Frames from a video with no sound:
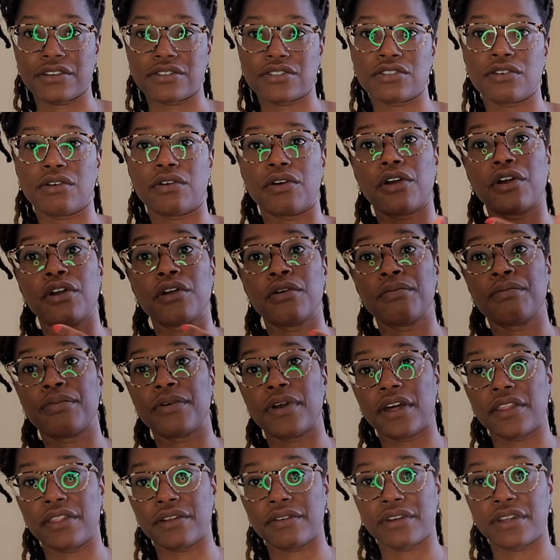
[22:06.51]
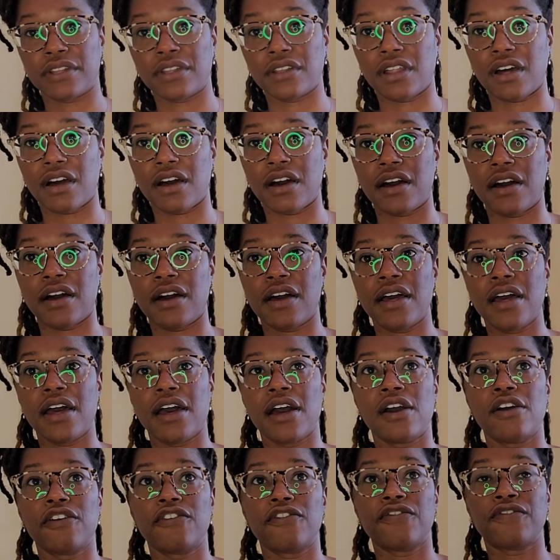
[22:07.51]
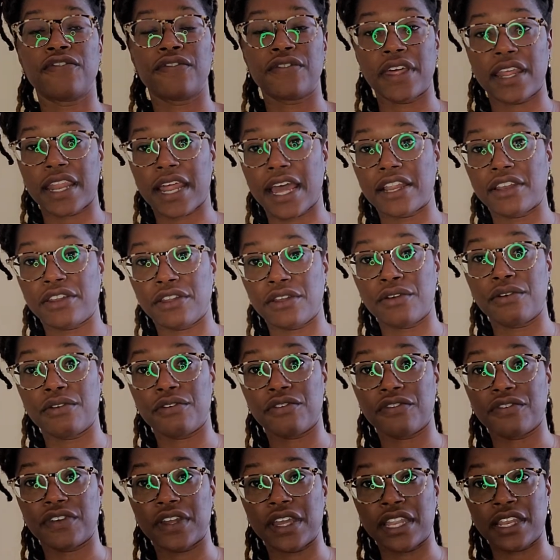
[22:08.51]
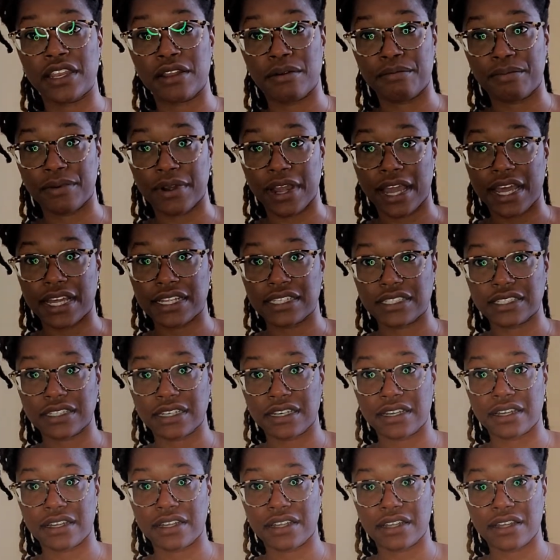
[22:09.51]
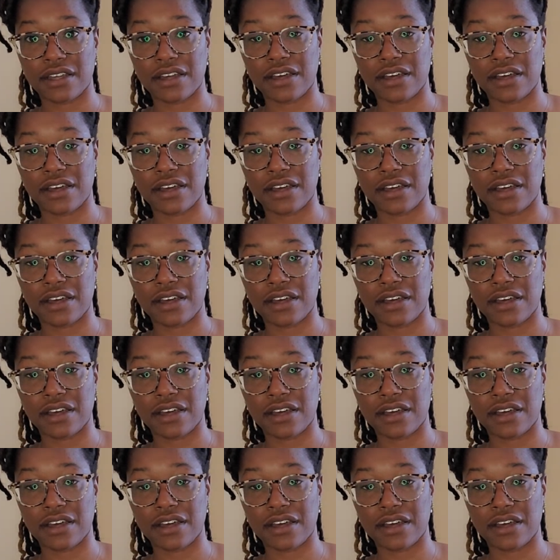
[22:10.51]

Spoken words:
So her brother-in-law that I knew in Nebraska,